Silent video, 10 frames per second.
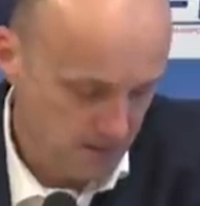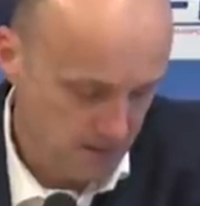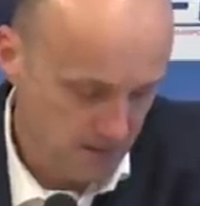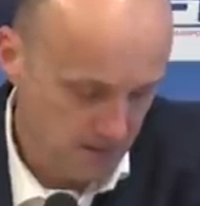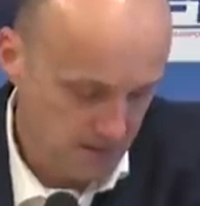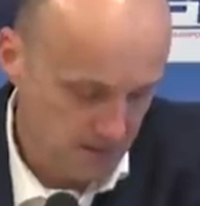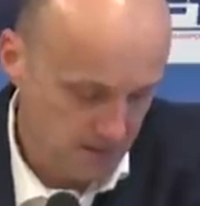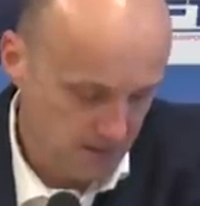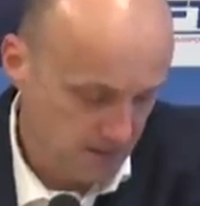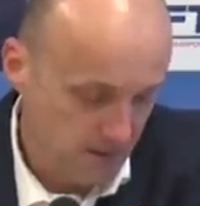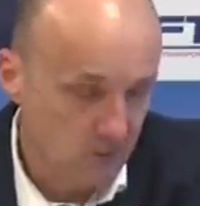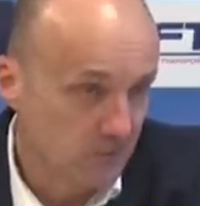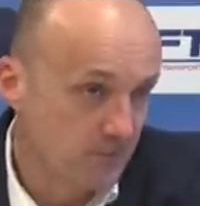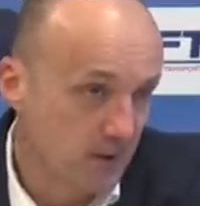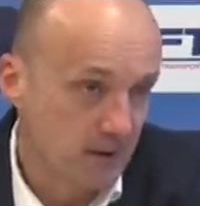uh, and now
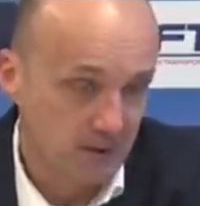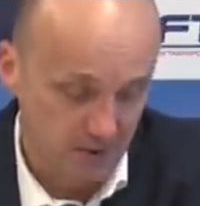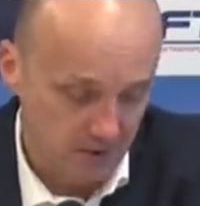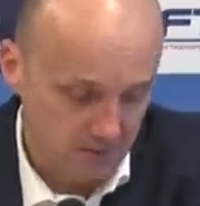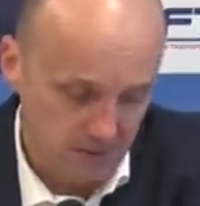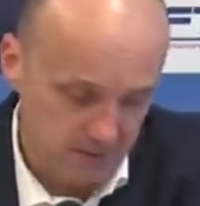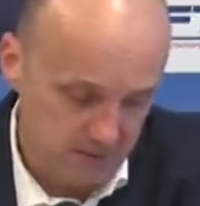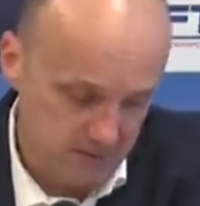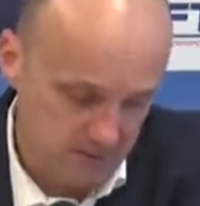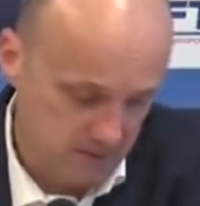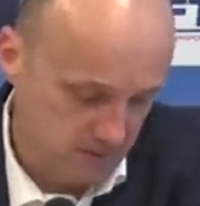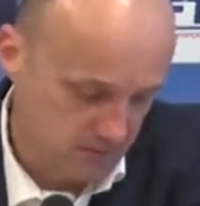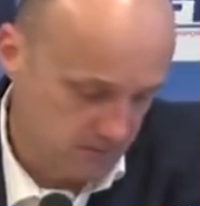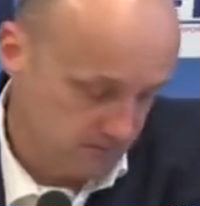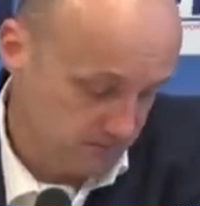we pay. You know, it's it's no.
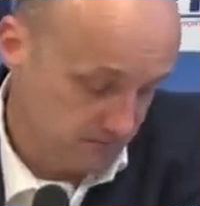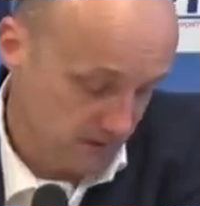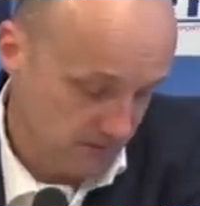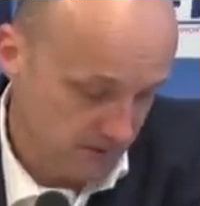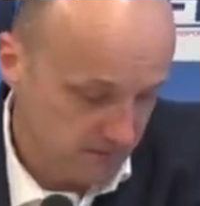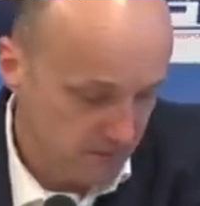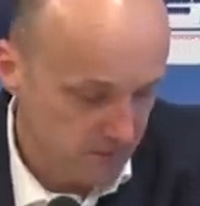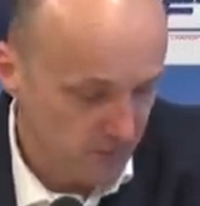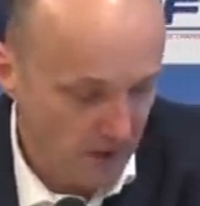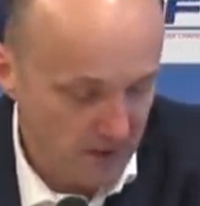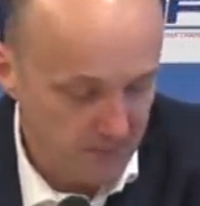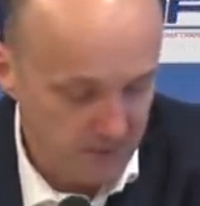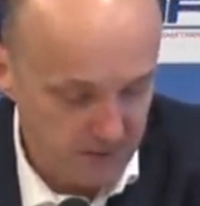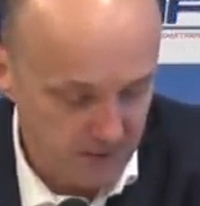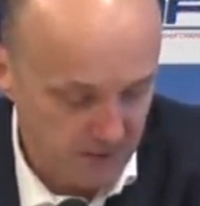I mean, we try
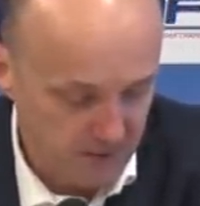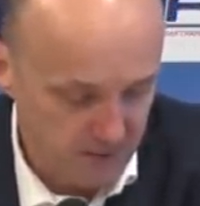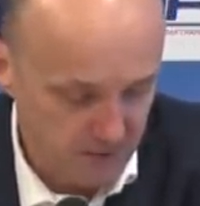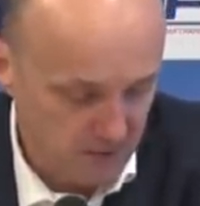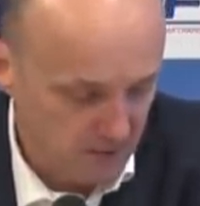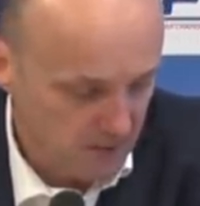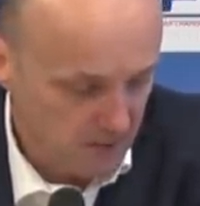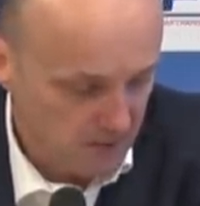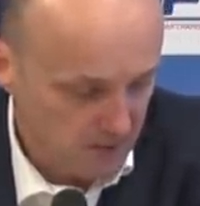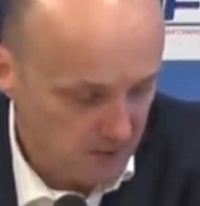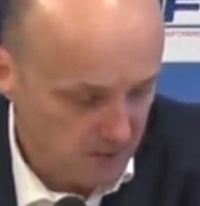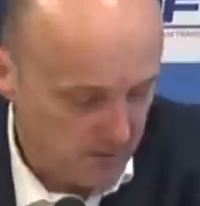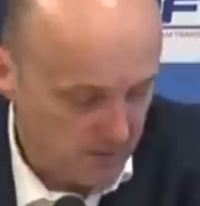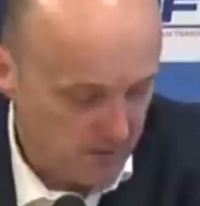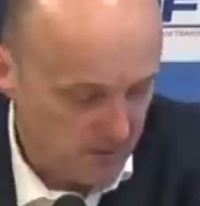everything.
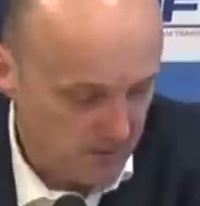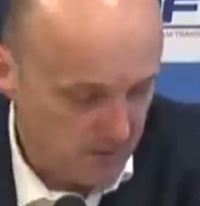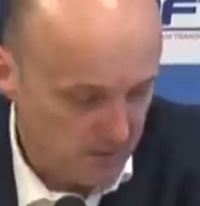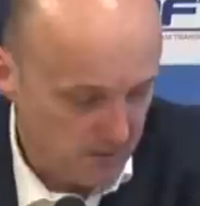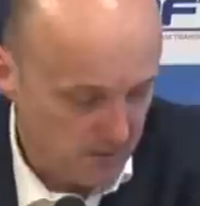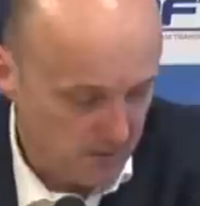Uh,